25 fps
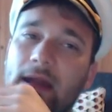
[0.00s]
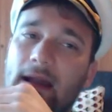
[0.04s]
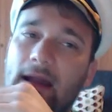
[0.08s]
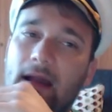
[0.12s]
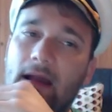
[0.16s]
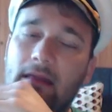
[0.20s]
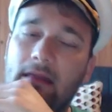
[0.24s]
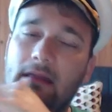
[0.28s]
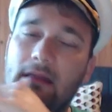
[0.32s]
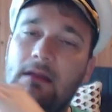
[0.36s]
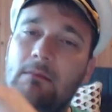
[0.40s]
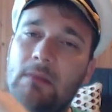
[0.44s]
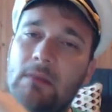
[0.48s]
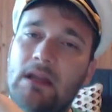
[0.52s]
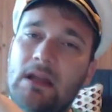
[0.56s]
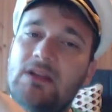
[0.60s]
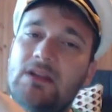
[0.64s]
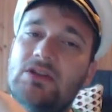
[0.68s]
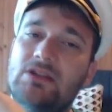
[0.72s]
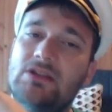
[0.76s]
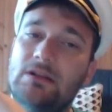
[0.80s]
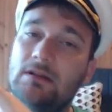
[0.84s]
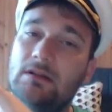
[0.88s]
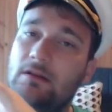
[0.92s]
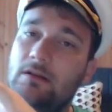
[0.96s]
I think Mage
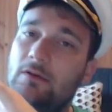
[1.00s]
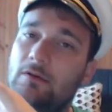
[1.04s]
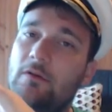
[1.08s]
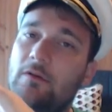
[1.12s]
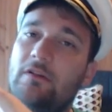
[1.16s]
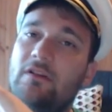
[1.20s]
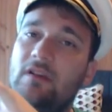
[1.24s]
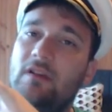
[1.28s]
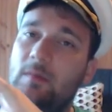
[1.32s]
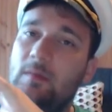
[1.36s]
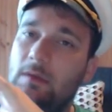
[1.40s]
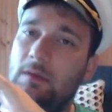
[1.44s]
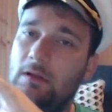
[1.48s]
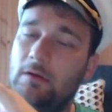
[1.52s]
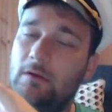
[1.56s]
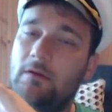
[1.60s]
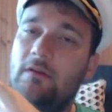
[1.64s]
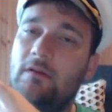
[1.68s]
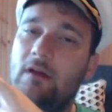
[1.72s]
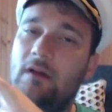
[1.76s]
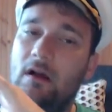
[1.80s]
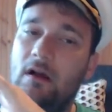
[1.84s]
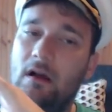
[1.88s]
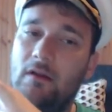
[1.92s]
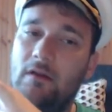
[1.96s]
is a little similar
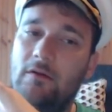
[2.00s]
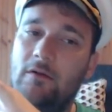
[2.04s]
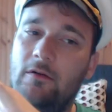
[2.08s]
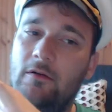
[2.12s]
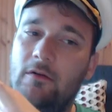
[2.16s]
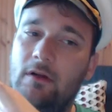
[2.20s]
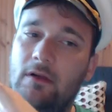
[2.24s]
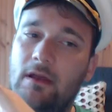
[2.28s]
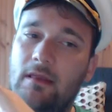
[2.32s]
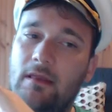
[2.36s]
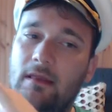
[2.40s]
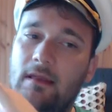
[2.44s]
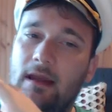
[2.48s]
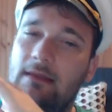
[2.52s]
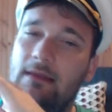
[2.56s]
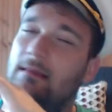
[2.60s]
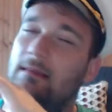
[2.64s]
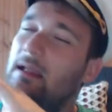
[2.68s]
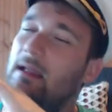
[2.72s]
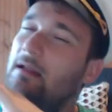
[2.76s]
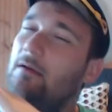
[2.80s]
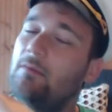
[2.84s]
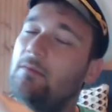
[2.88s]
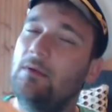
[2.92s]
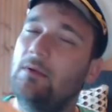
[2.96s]
to Hunter in that
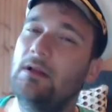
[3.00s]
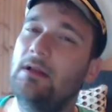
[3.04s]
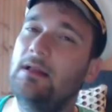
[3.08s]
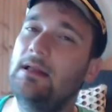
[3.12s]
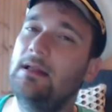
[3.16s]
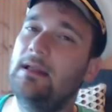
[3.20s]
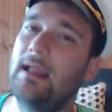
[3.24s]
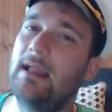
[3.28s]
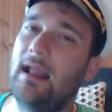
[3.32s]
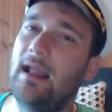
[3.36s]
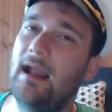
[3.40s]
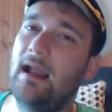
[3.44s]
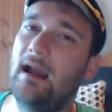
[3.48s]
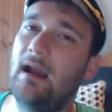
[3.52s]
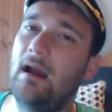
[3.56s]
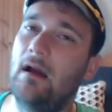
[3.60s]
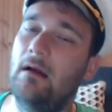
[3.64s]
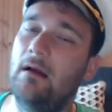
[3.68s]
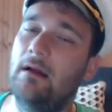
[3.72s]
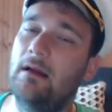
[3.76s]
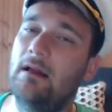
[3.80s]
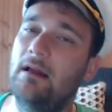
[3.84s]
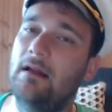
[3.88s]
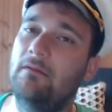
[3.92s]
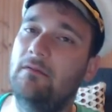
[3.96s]
they don't really care
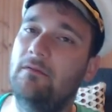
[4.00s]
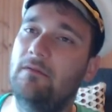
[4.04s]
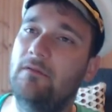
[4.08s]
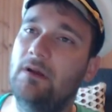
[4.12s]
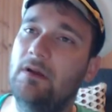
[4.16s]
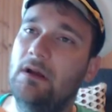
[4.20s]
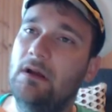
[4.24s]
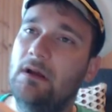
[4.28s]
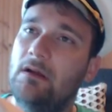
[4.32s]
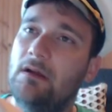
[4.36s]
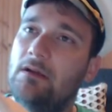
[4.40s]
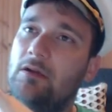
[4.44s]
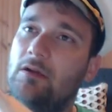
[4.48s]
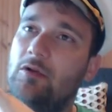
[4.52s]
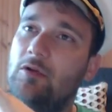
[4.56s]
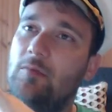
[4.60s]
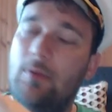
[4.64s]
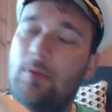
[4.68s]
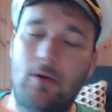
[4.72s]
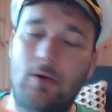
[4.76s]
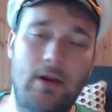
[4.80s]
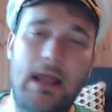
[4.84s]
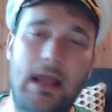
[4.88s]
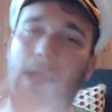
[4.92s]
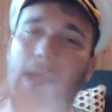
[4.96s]
if you
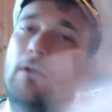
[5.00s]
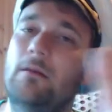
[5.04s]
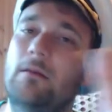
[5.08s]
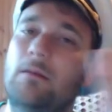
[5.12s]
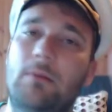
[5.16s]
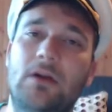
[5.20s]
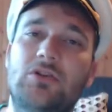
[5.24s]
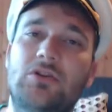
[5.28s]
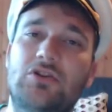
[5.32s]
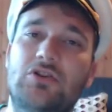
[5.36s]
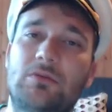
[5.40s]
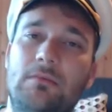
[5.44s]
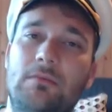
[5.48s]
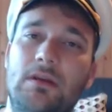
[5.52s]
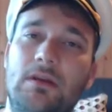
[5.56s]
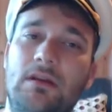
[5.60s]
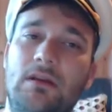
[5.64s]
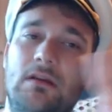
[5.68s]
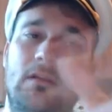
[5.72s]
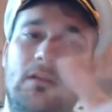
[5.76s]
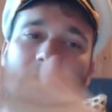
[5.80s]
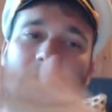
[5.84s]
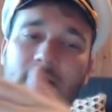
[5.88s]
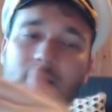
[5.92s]
put out a bunch of minions.